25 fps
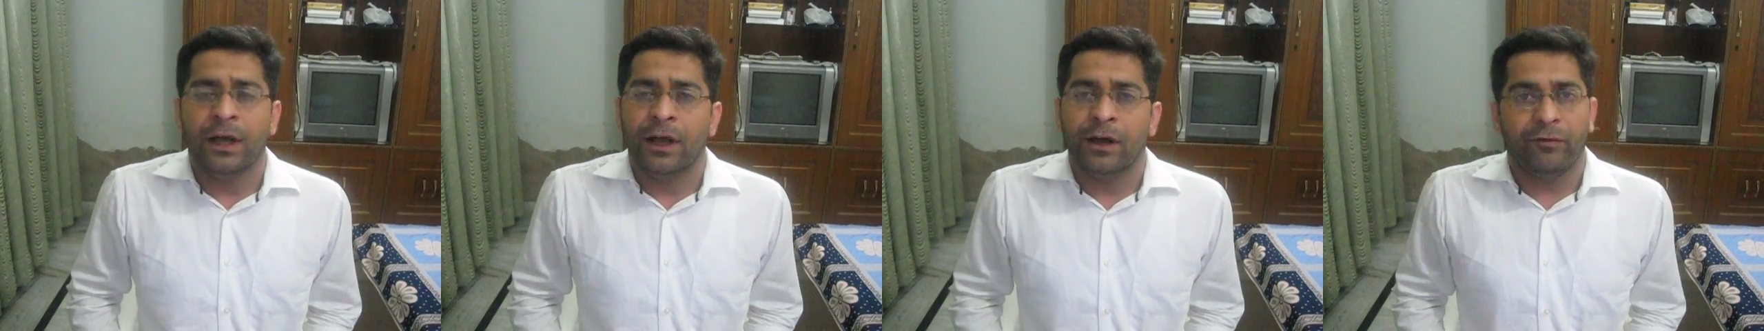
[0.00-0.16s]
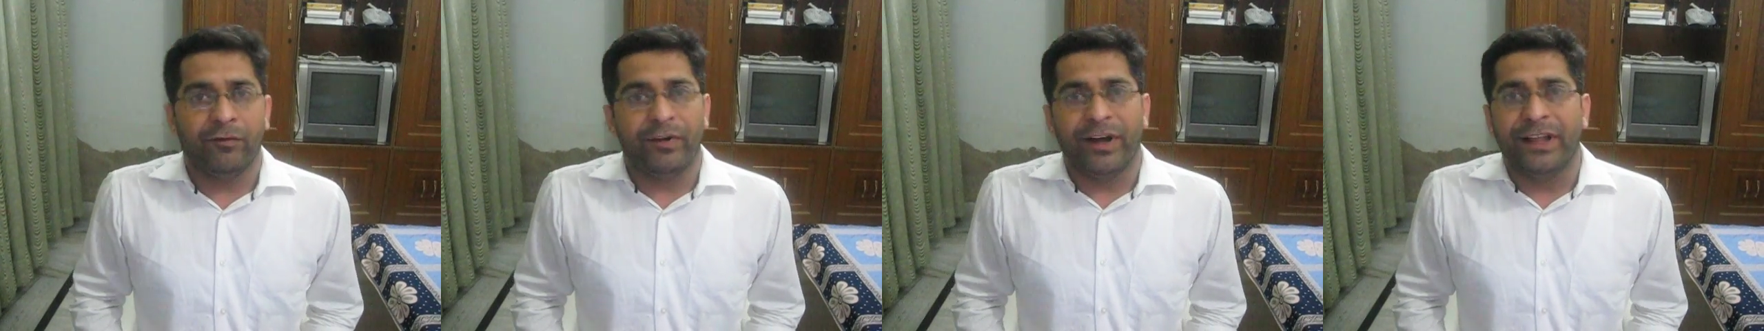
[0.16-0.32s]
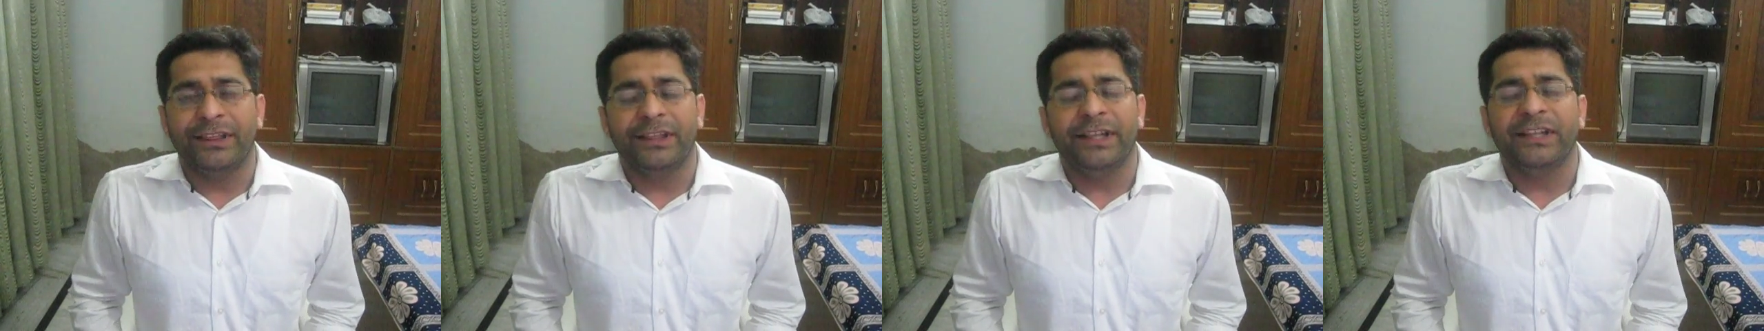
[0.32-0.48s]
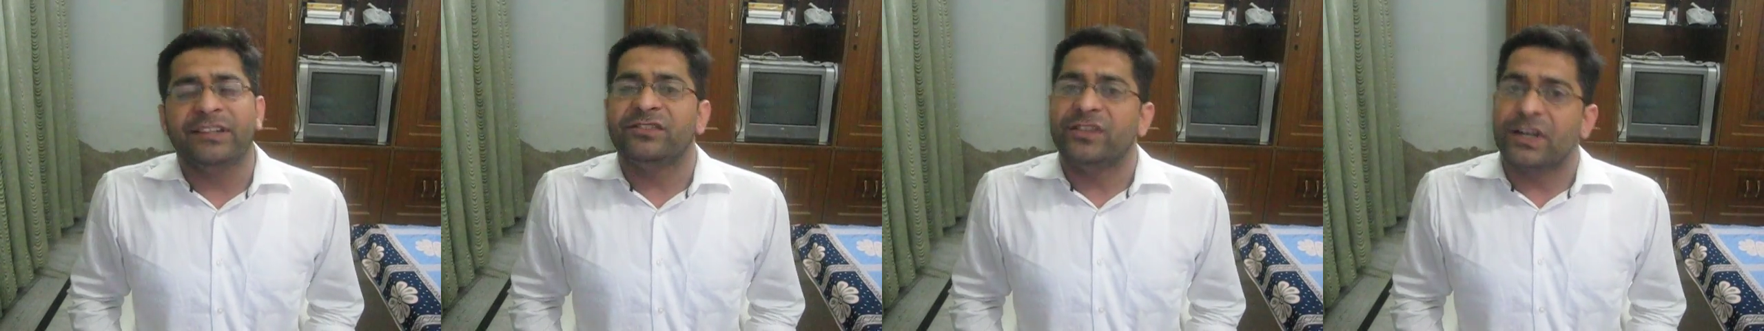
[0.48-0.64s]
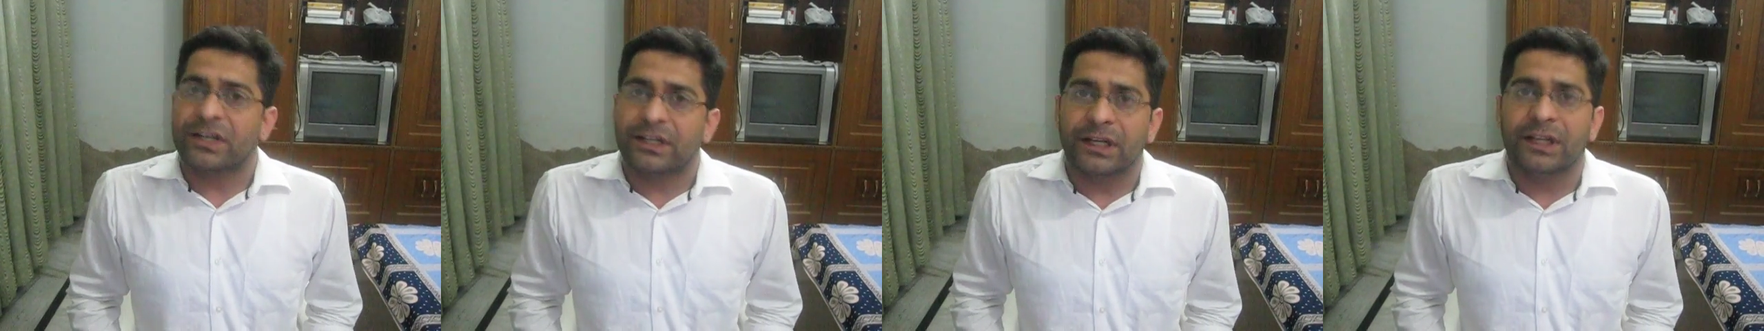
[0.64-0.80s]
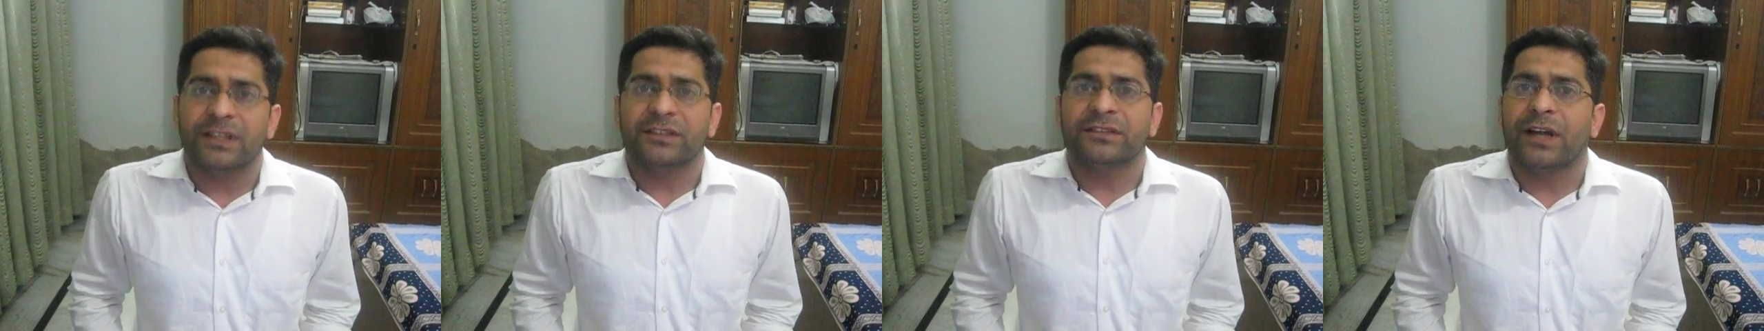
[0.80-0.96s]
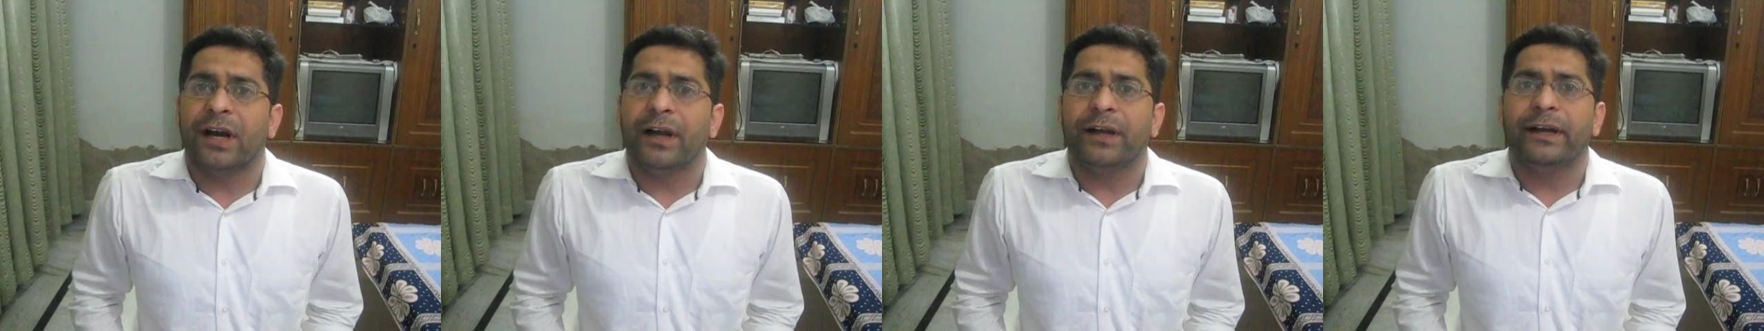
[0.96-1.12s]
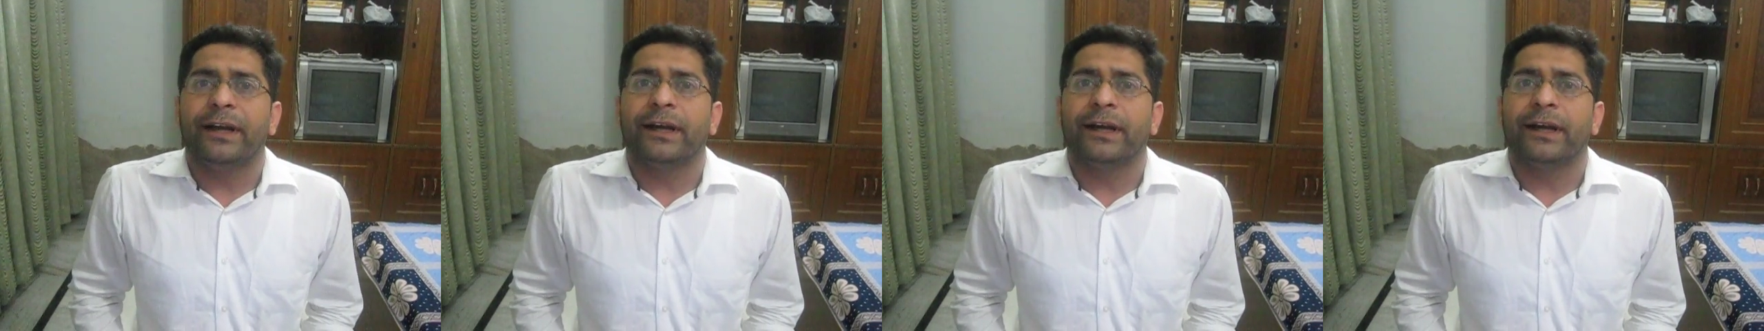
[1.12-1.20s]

When the signals are